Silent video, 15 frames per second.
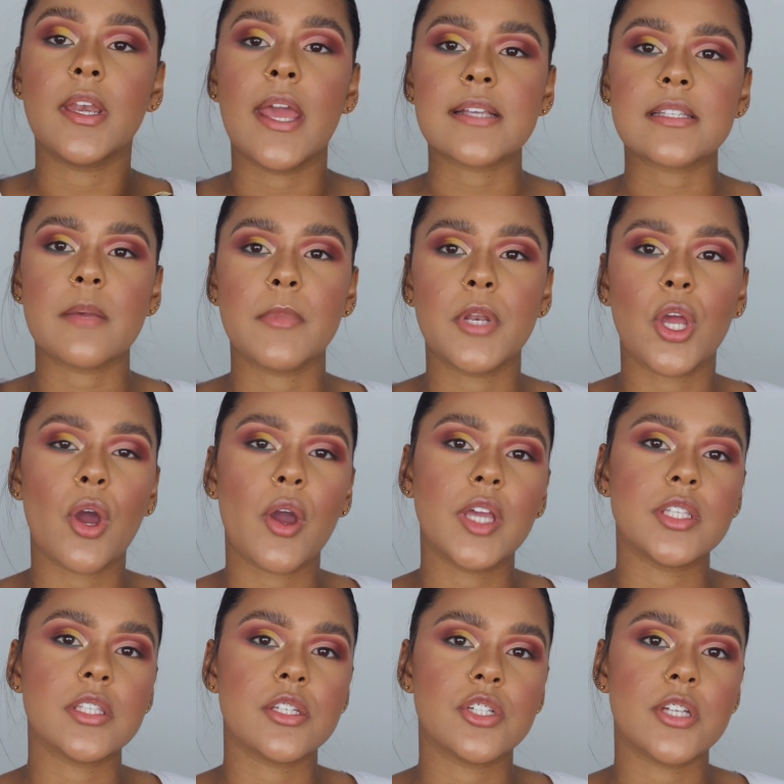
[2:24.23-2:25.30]
Next, I'm going to go
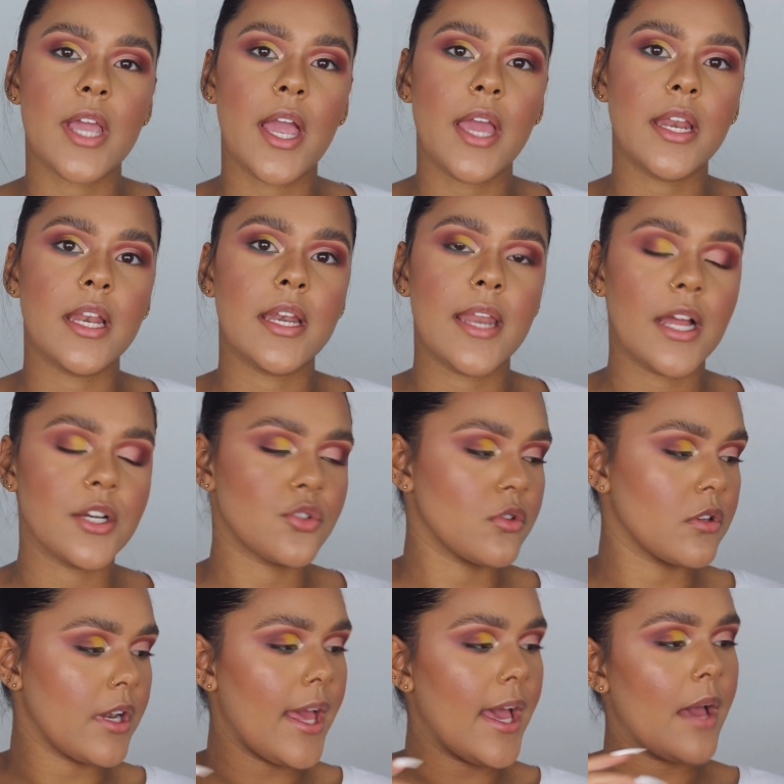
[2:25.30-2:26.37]
into the shade
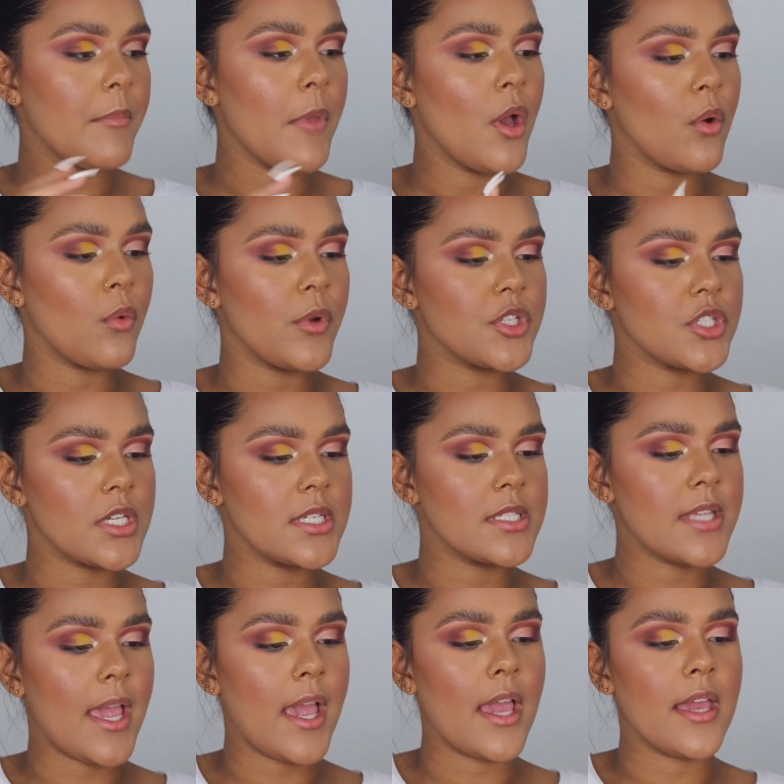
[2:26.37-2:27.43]
Natural Glam, which
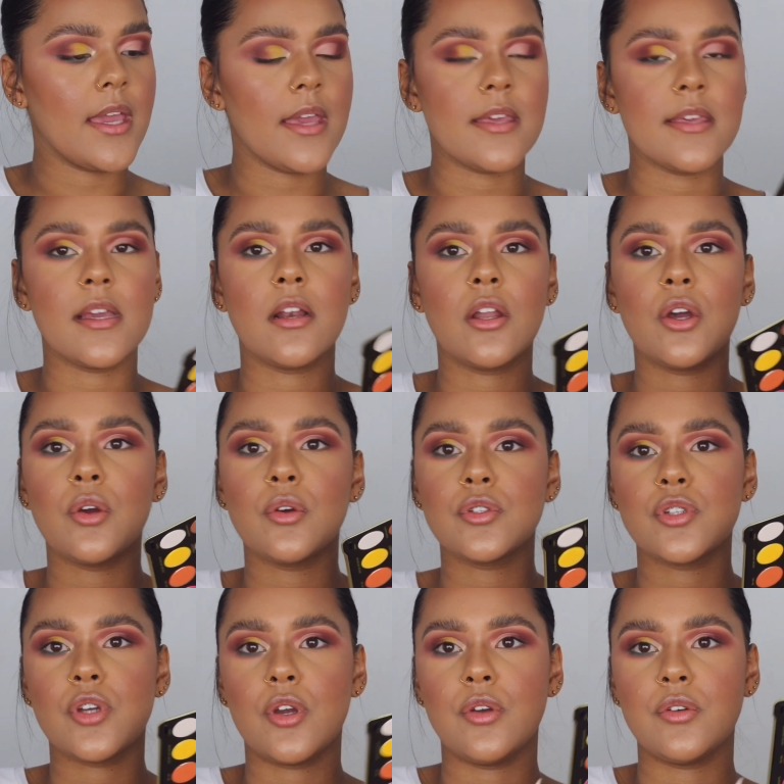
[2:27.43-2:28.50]
is a yellow
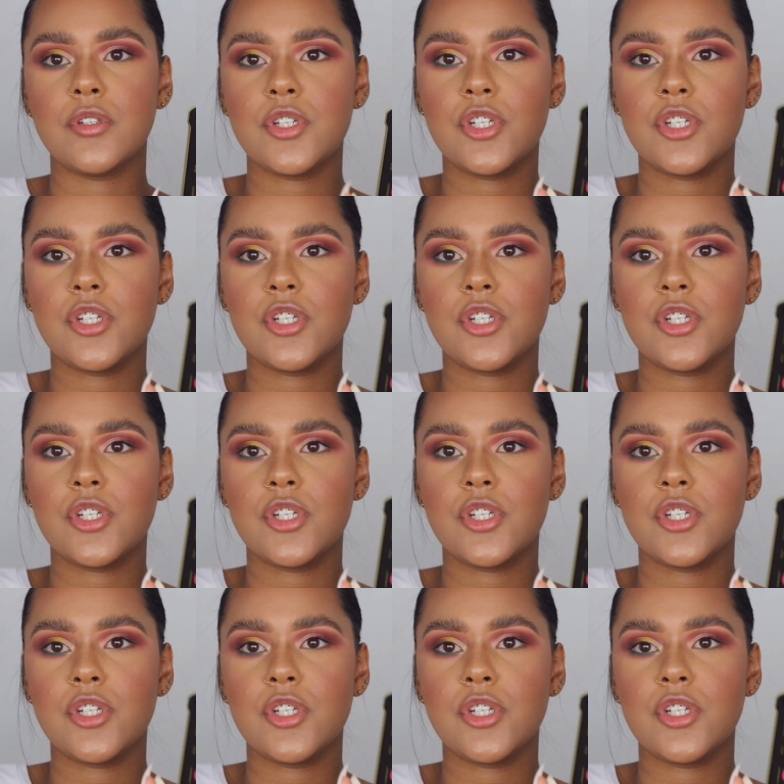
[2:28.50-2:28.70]
toned